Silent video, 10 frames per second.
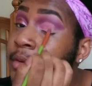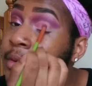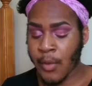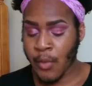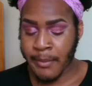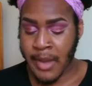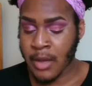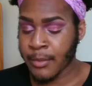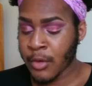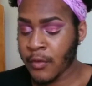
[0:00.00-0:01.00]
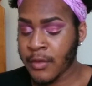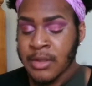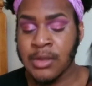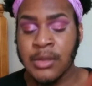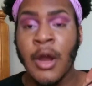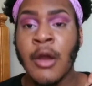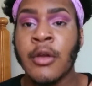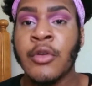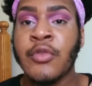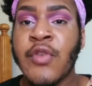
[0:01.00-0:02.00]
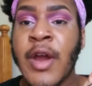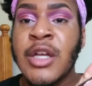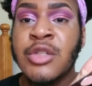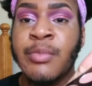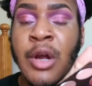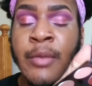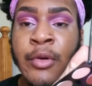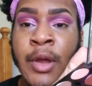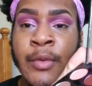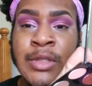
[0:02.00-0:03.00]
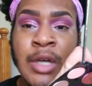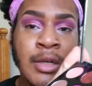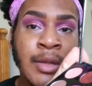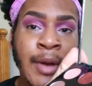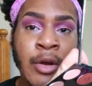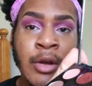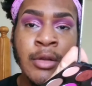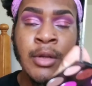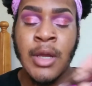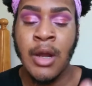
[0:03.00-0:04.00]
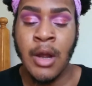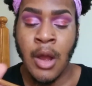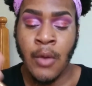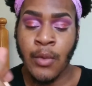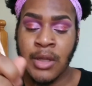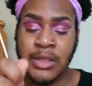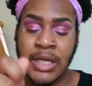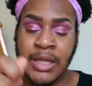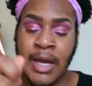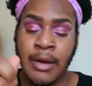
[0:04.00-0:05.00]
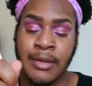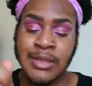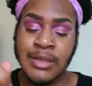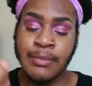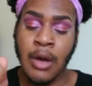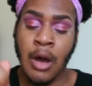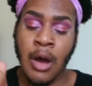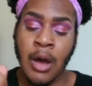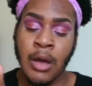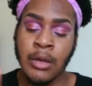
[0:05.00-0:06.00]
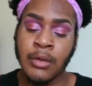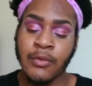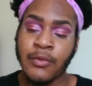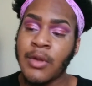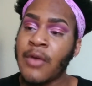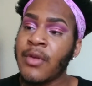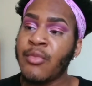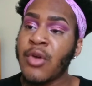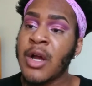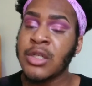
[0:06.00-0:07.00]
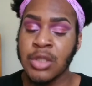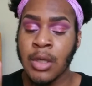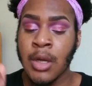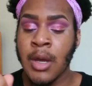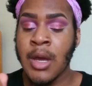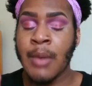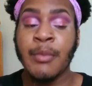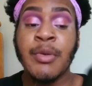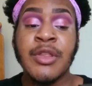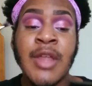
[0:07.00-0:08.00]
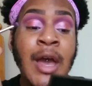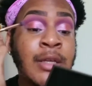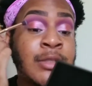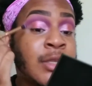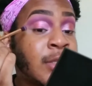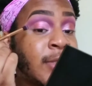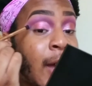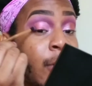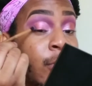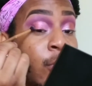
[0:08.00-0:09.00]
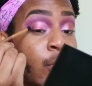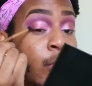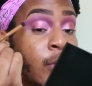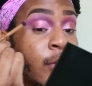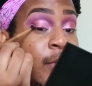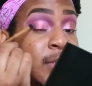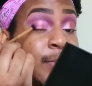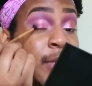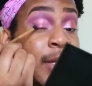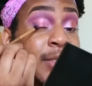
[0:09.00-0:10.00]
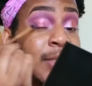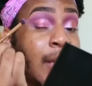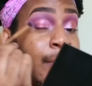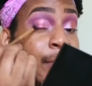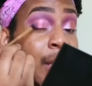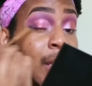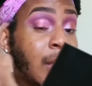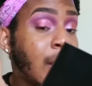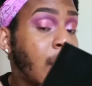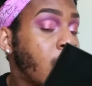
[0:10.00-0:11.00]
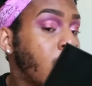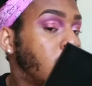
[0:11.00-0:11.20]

And Make a Move with this dark grayish purple that we talked about earlier. We're going to take that on a small fluffy brush. I'm going to put that into this outer corner. First I'm going to like stamp it in there.